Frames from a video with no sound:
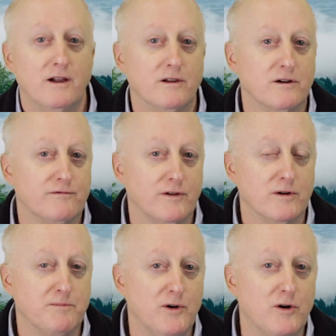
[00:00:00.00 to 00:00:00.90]
Look
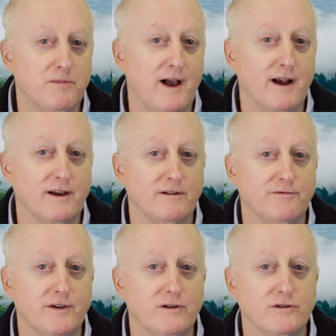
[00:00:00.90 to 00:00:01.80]
for a pullback
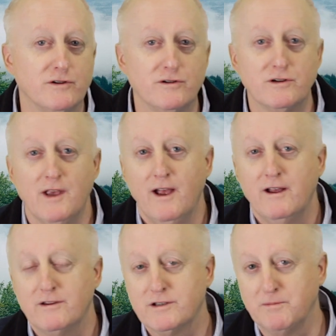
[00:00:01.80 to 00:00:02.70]
in futures.
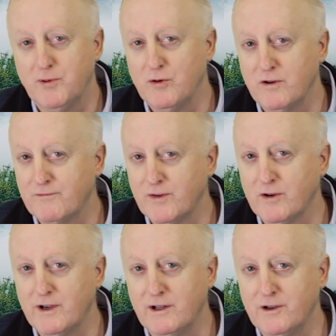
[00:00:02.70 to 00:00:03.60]
Support
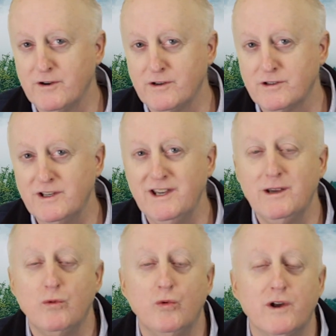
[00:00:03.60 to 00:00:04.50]
very clear to
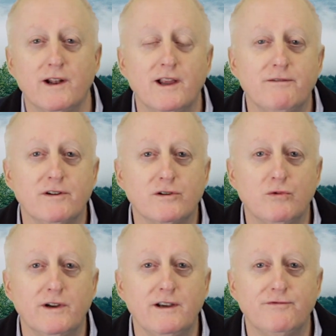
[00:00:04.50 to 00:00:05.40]
see
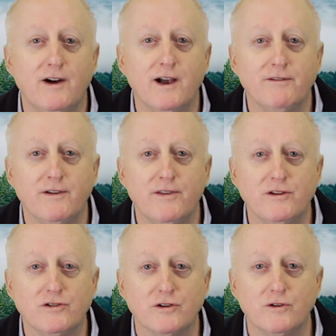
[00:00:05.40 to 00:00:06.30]
111.25 in
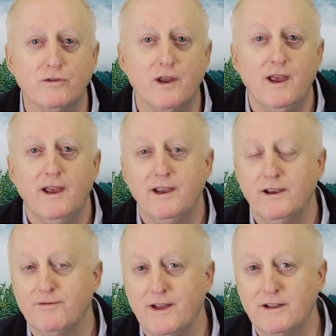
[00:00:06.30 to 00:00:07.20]
the June.
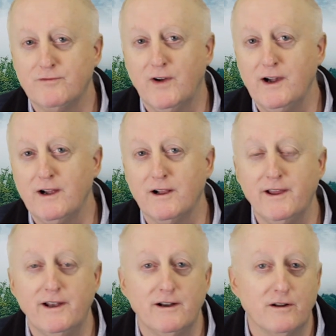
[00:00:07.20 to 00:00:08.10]
If that's
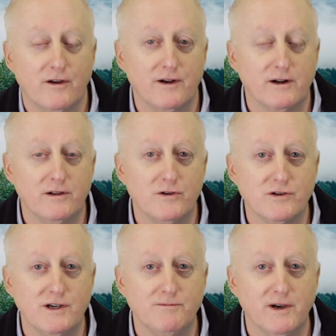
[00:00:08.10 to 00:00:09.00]
violated on a
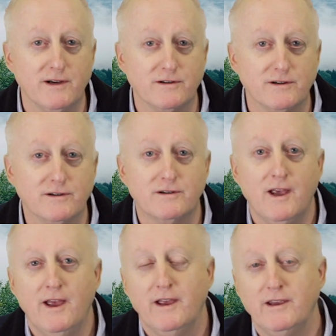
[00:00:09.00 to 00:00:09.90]
closing basis,
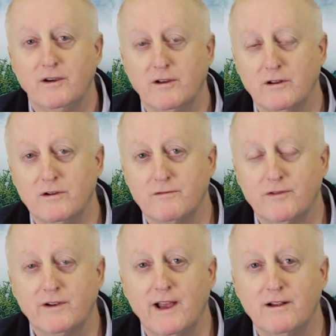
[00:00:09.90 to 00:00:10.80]
you can look
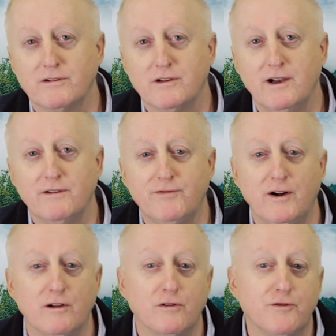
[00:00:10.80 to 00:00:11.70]
for downside
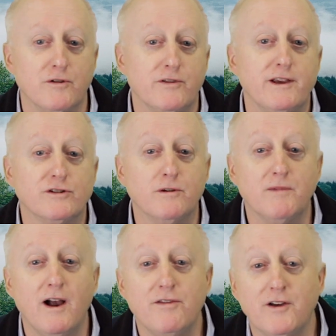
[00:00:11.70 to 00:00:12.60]
follow through. These are
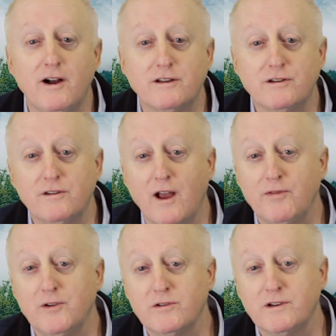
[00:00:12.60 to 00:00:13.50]
my thoughts and
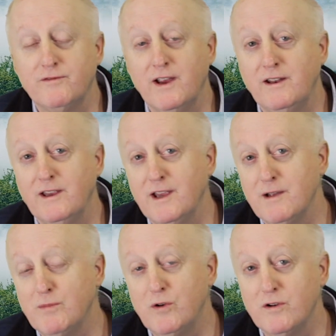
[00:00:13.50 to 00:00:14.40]
not those of
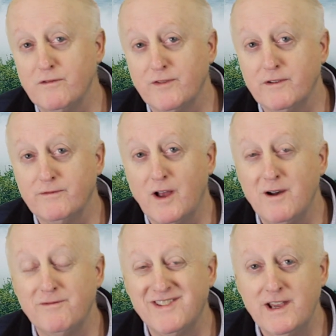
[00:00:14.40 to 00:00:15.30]
ADM or
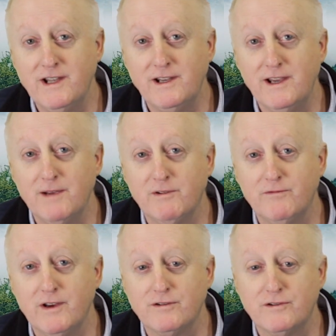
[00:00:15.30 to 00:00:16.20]
of ADM
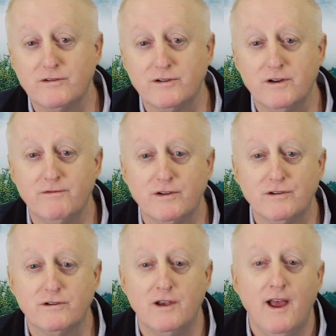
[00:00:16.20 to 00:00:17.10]
Investor
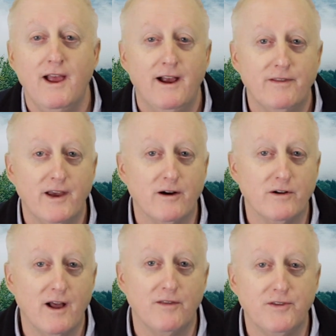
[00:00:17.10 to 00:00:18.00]
Services. And they
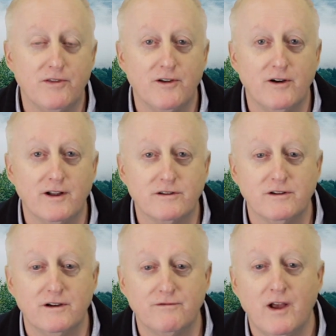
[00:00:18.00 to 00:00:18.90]
are not the thoughts
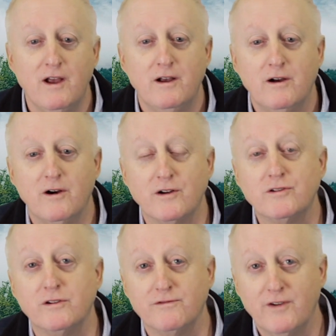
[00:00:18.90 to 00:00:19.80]
of
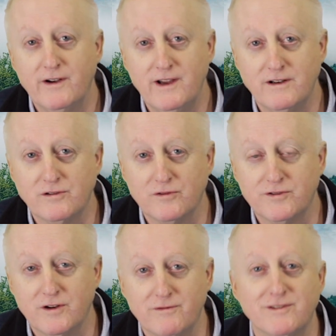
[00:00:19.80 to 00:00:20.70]
Archer Financial
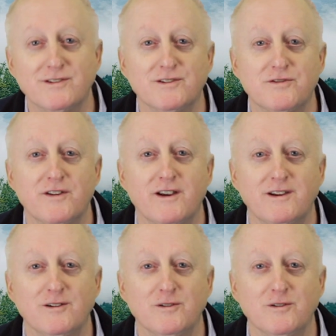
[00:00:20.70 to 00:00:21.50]
Services. Thank